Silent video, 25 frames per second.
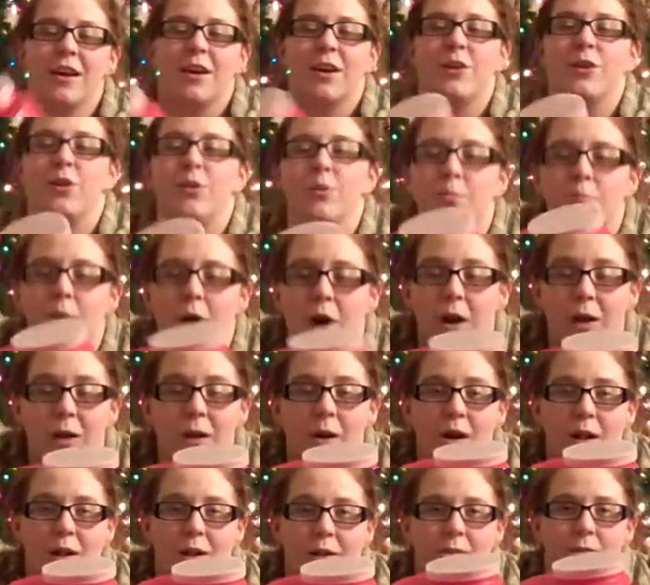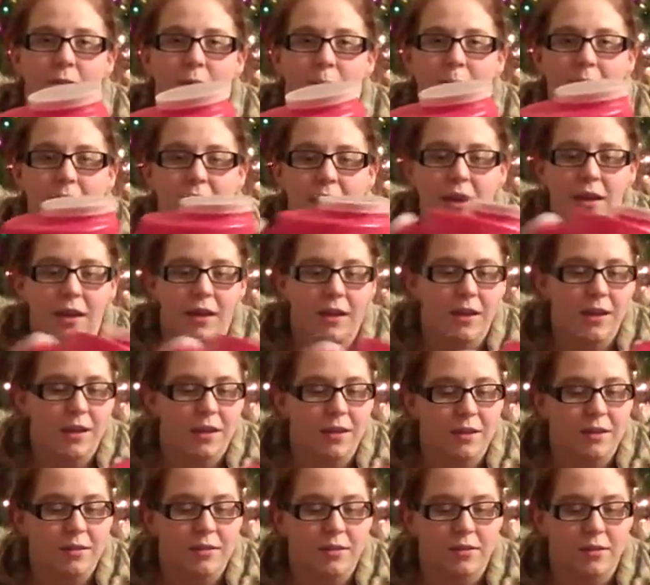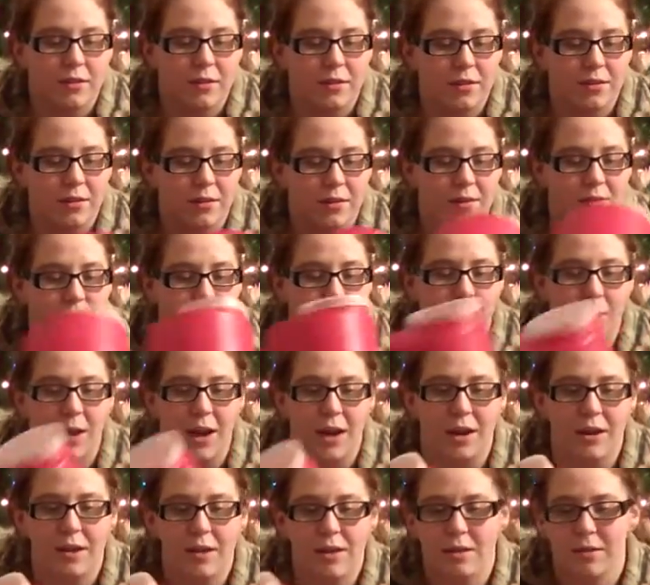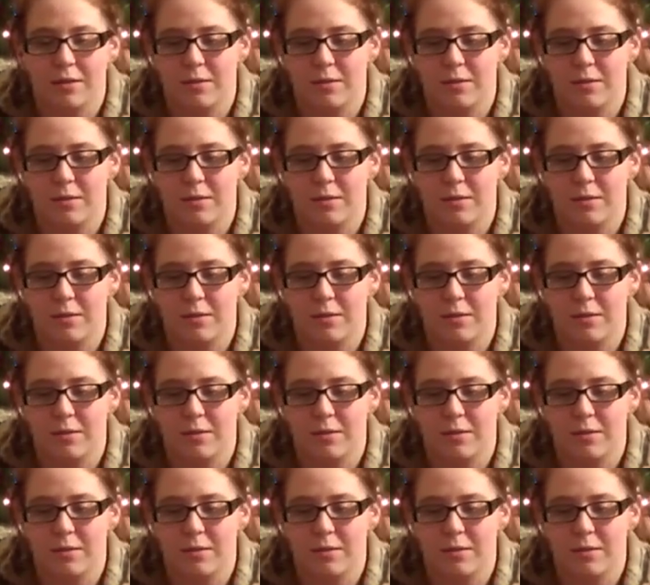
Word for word: A new ball hauler for me, red,